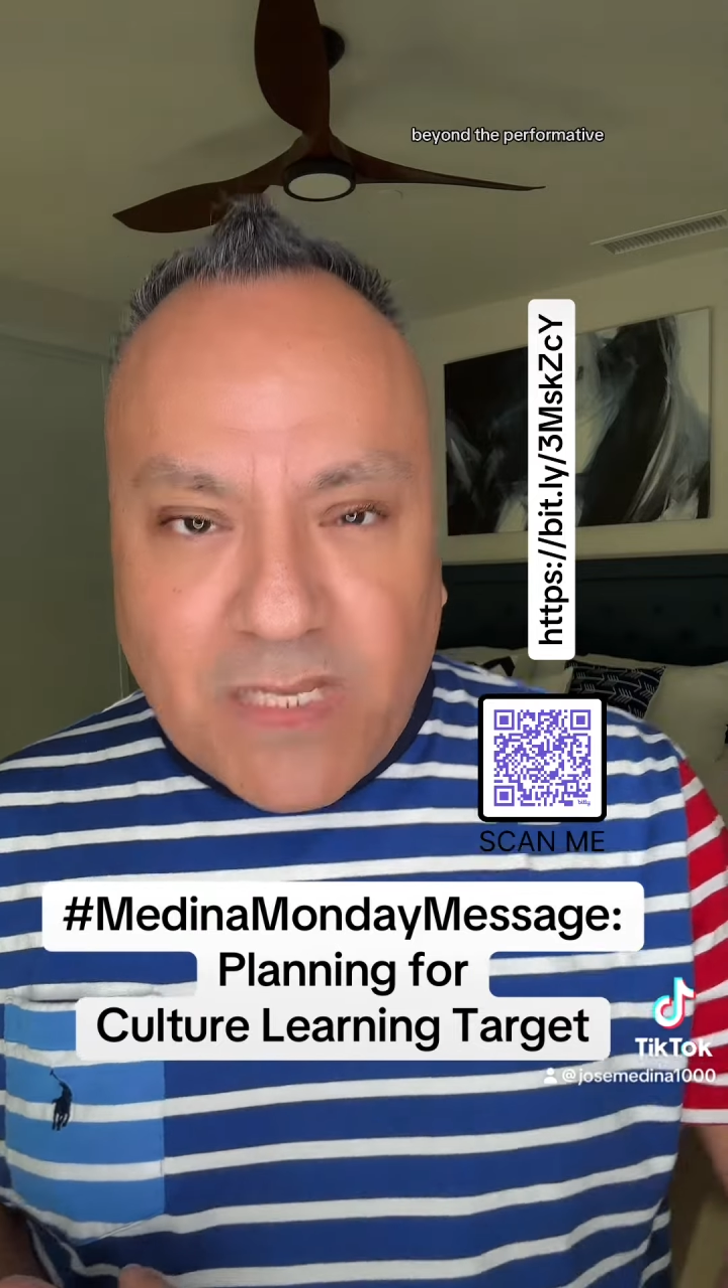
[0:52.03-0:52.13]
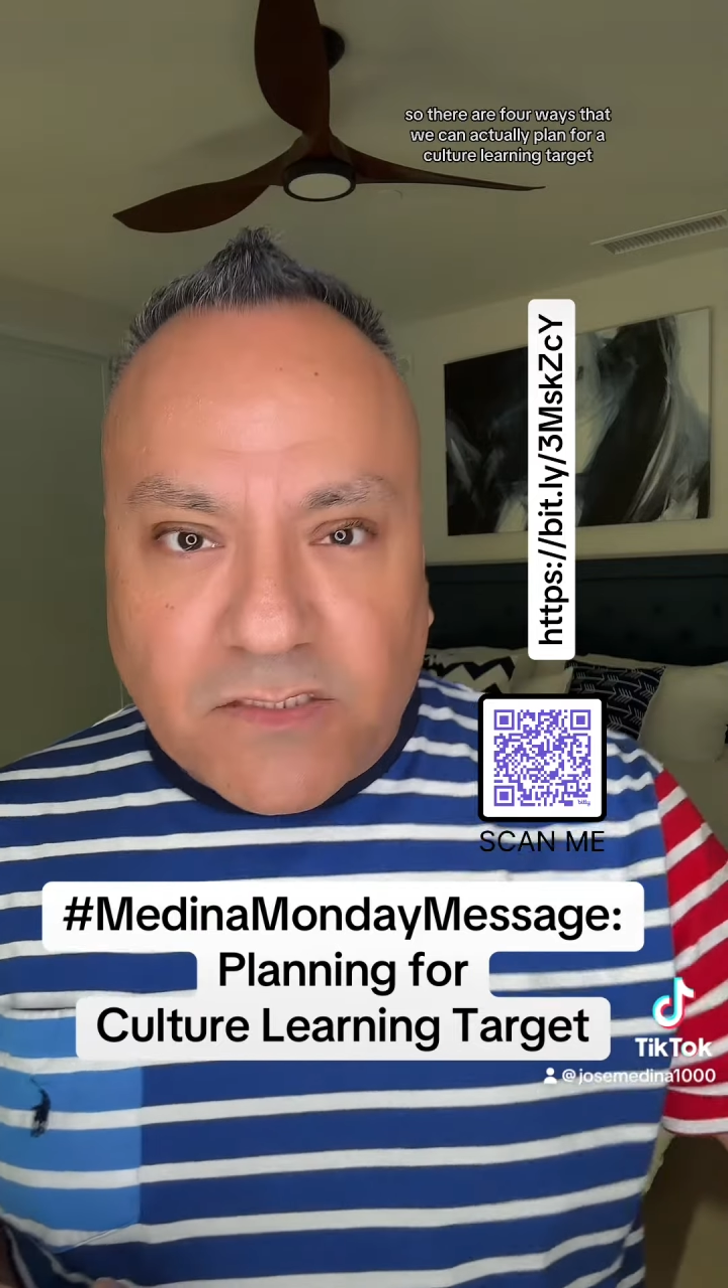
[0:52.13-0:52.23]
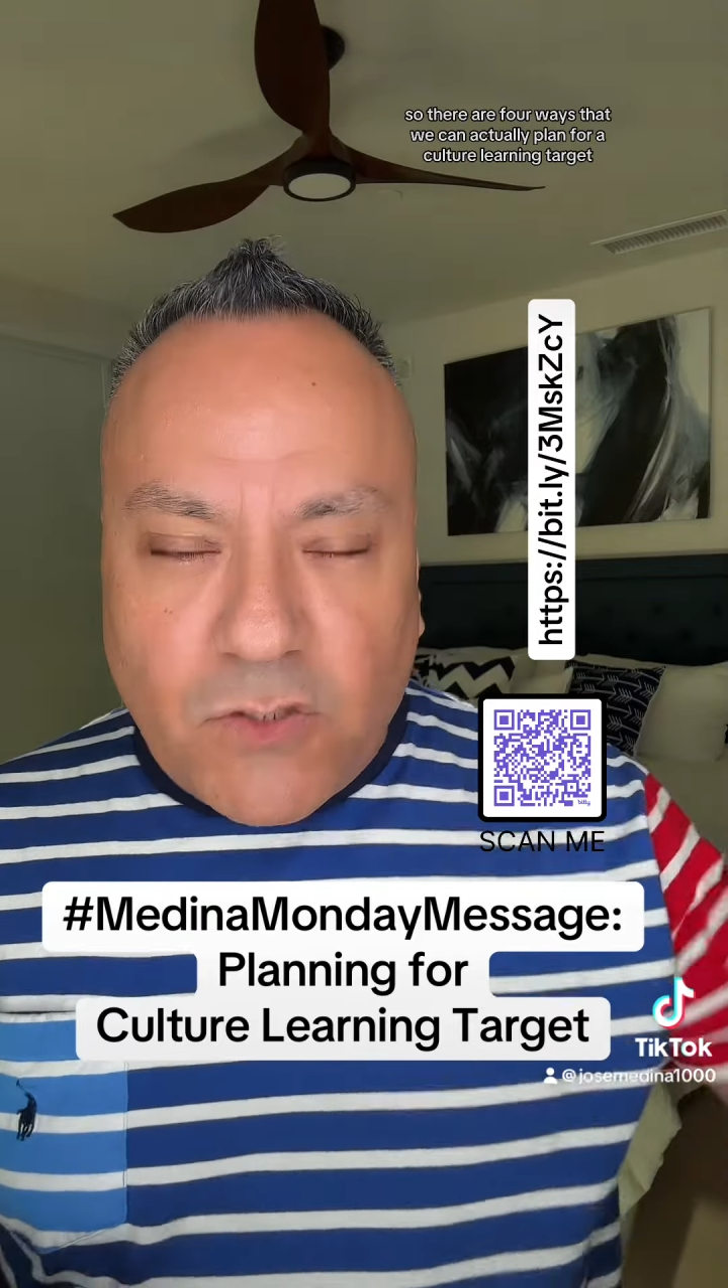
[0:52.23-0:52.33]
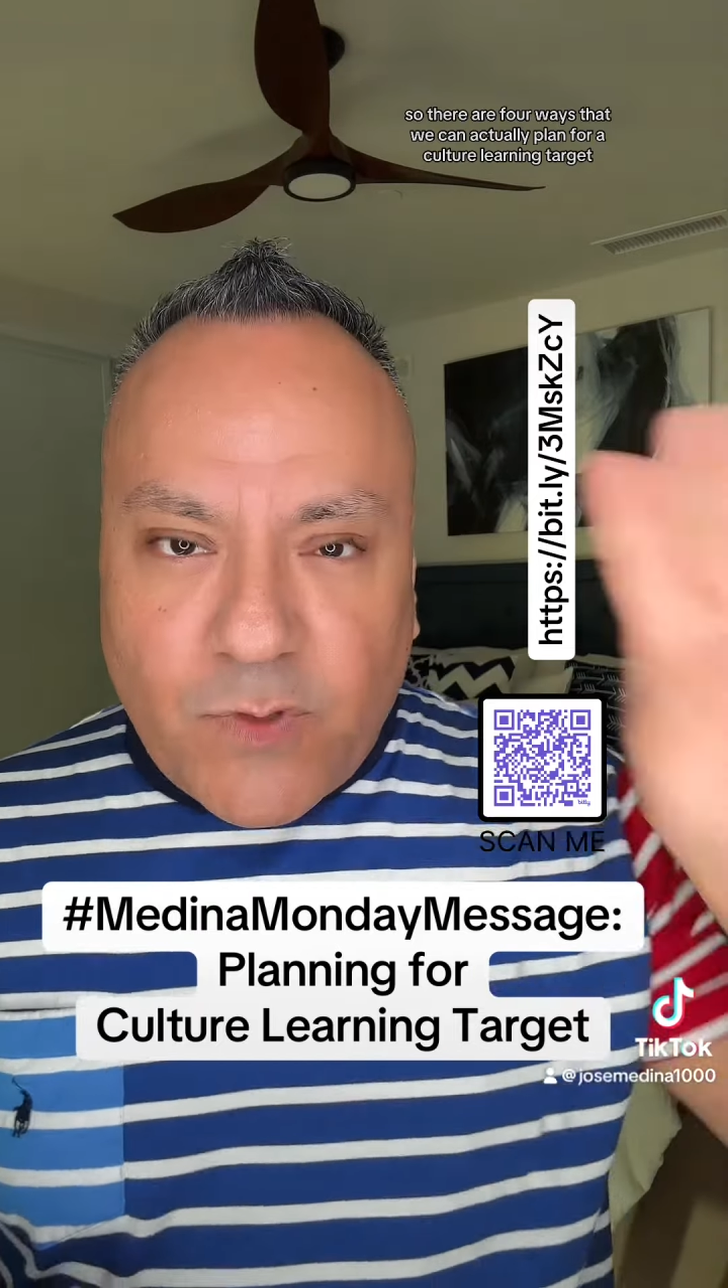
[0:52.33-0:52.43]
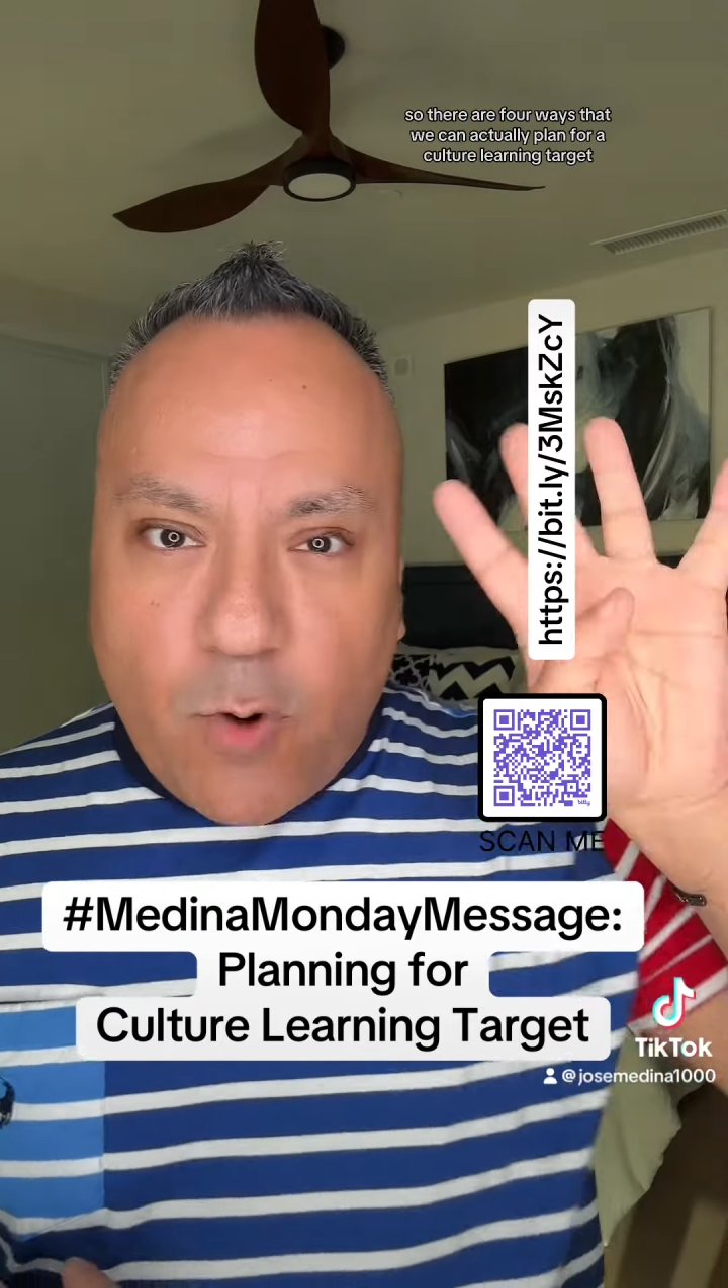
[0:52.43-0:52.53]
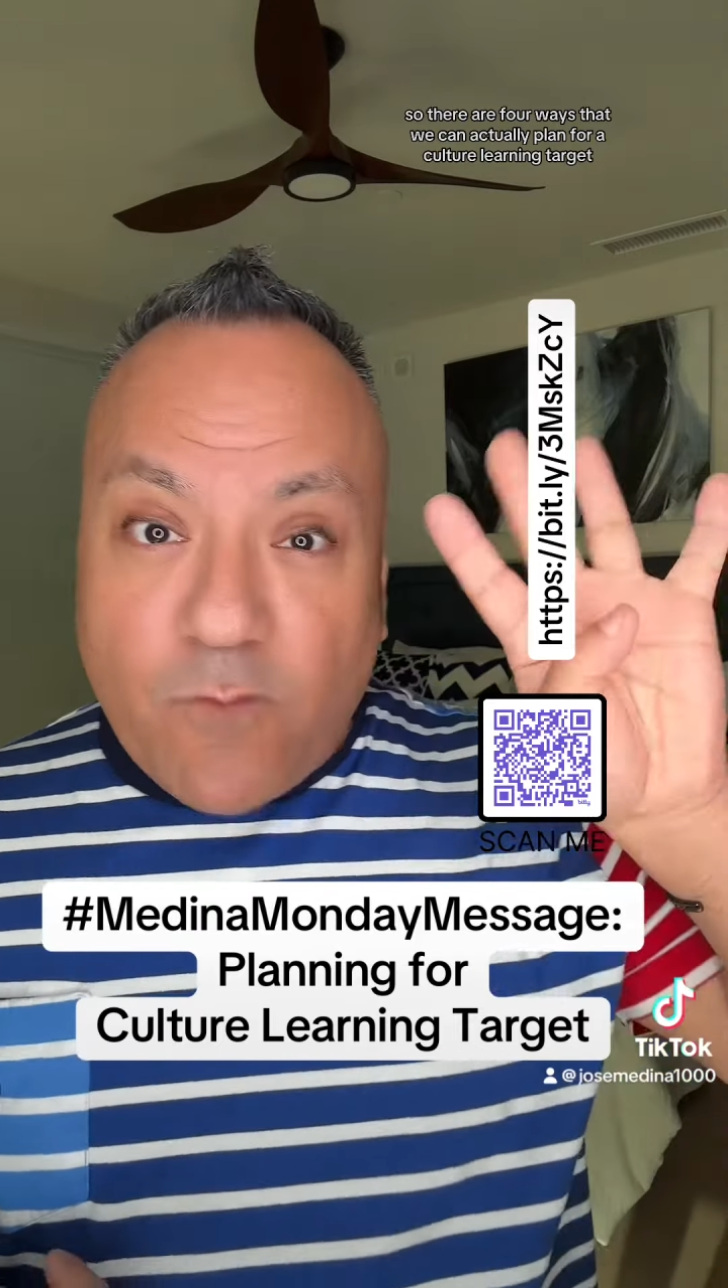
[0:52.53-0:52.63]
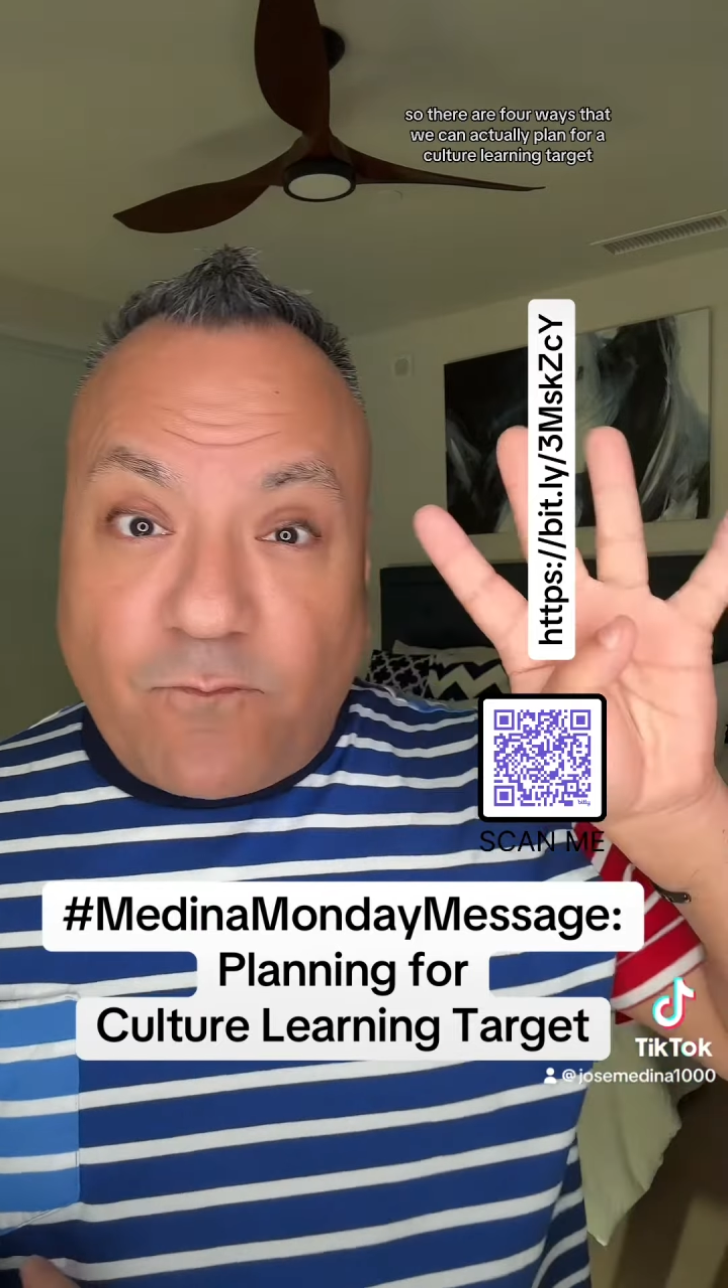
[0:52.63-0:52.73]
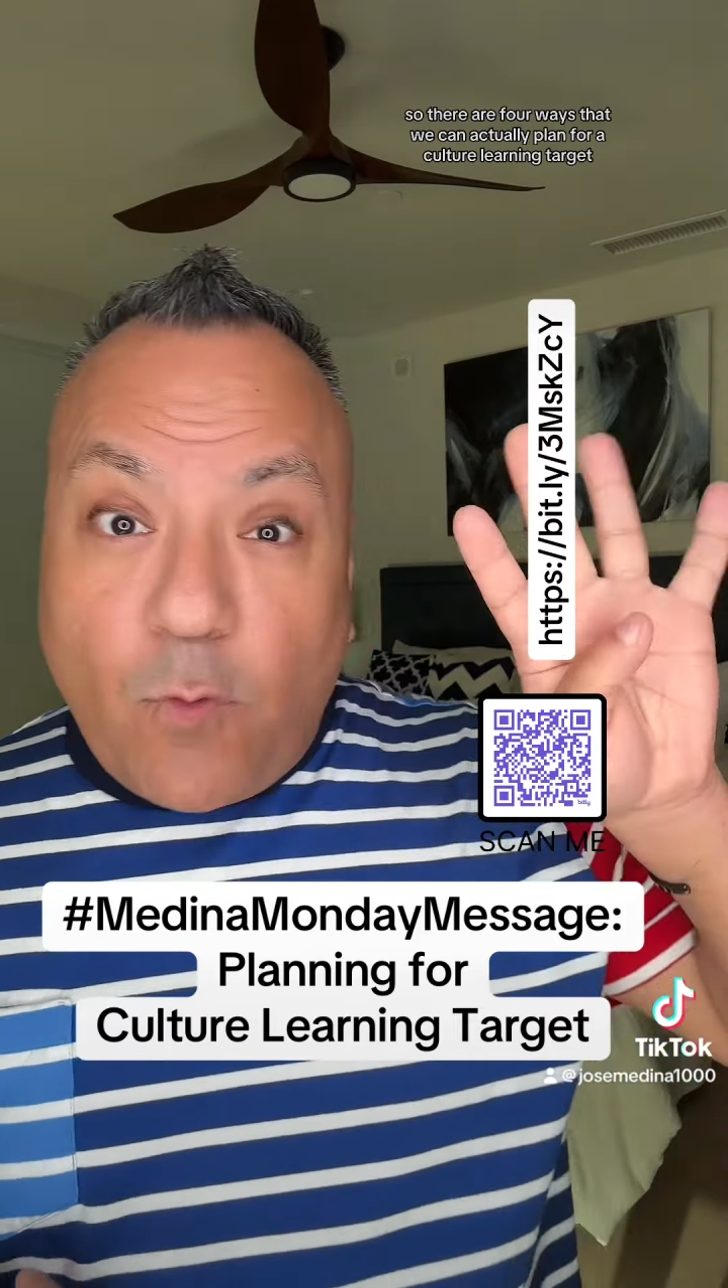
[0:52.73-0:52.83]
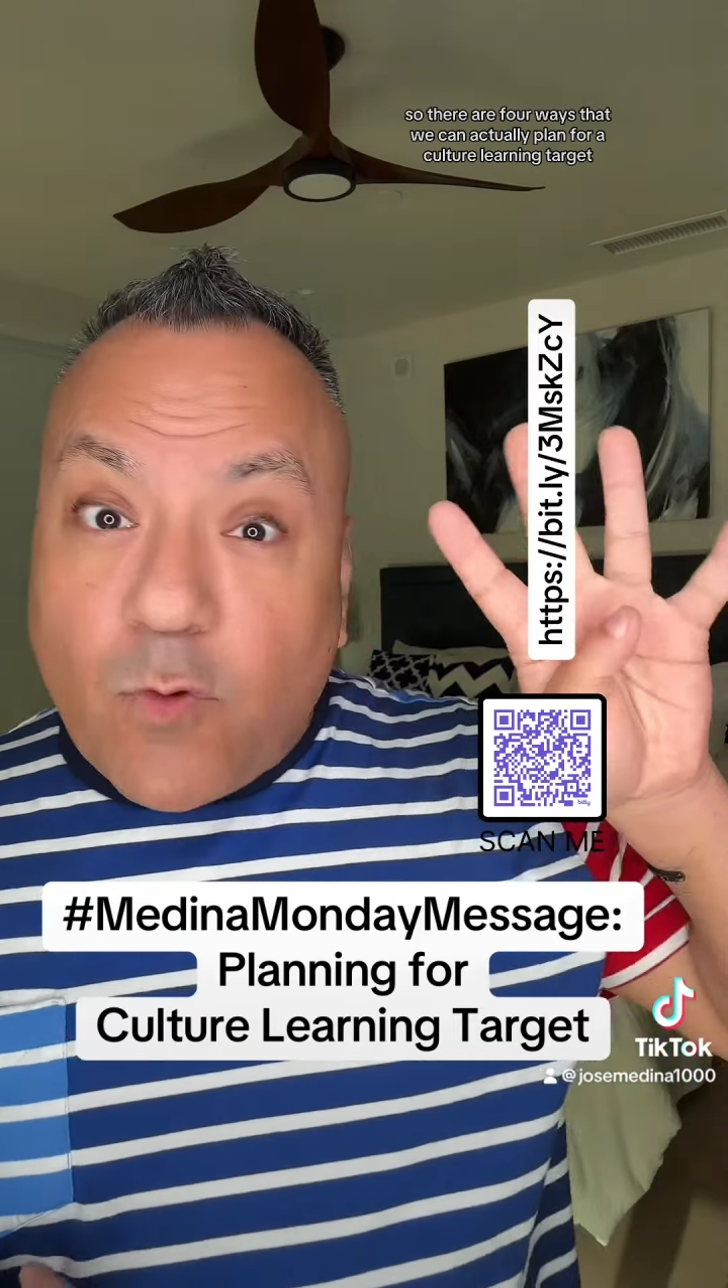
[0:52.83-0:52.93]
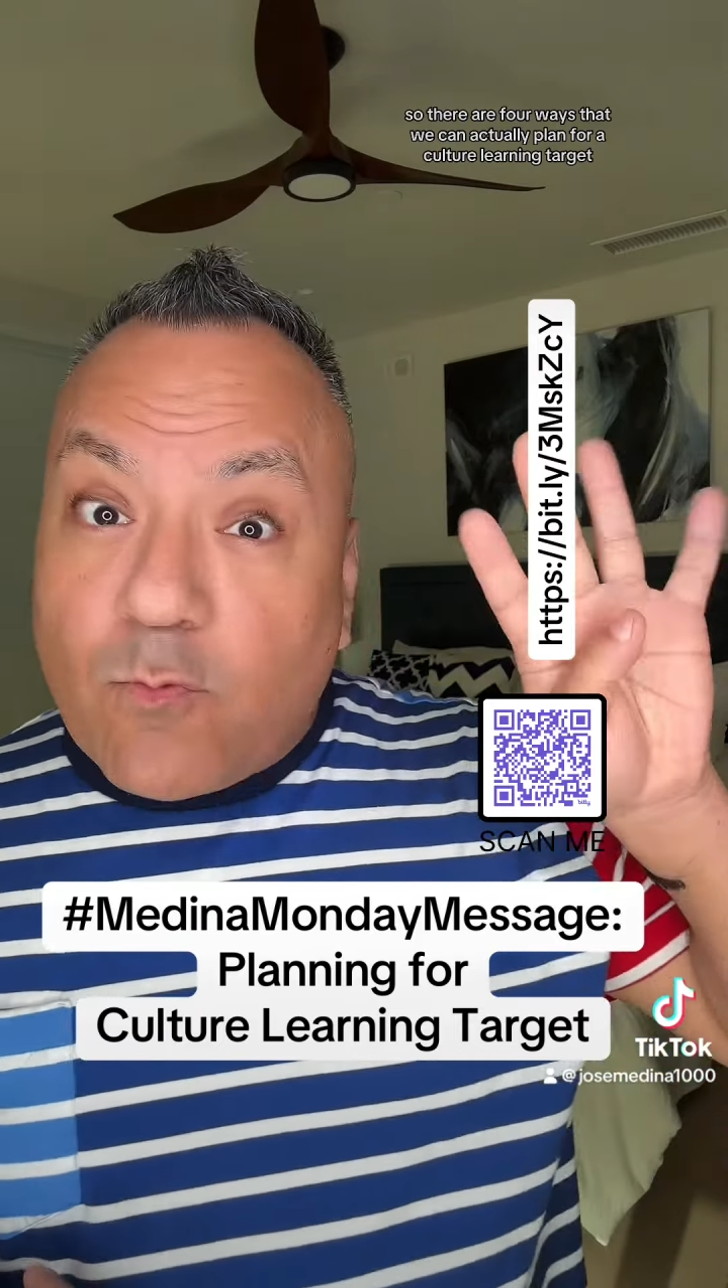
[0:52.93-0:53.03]
So there are
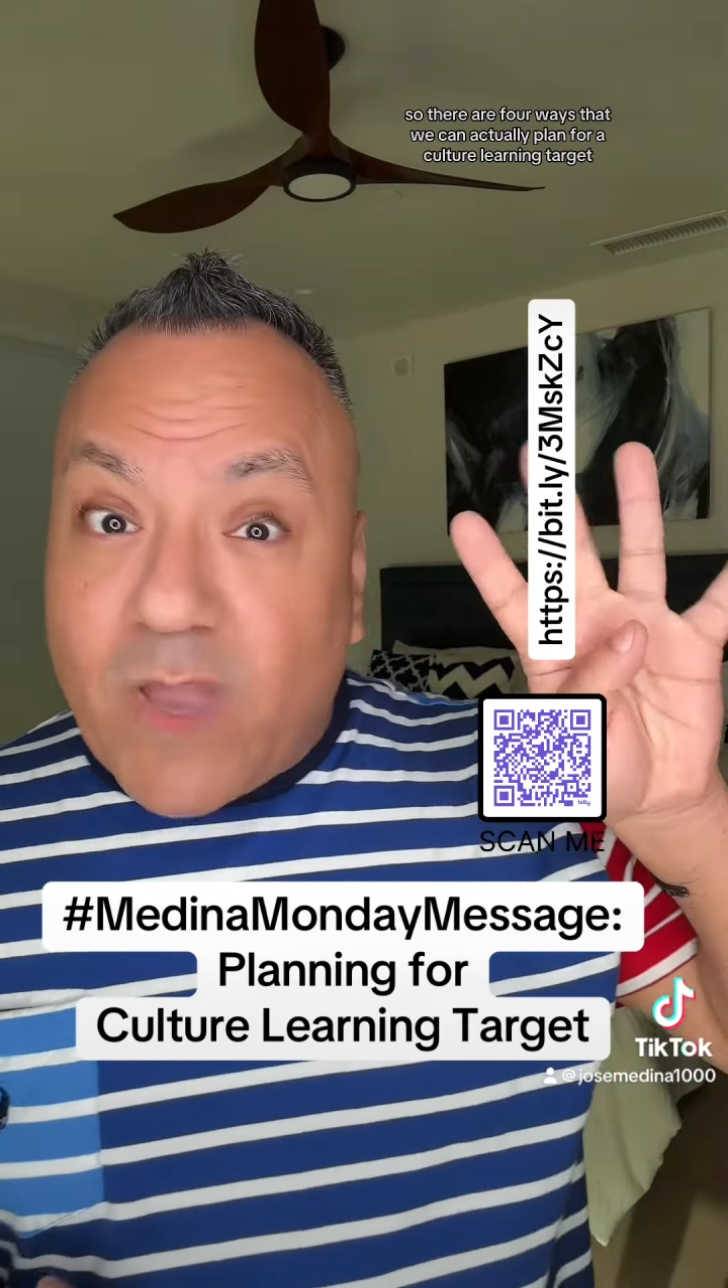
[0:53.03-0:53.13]
4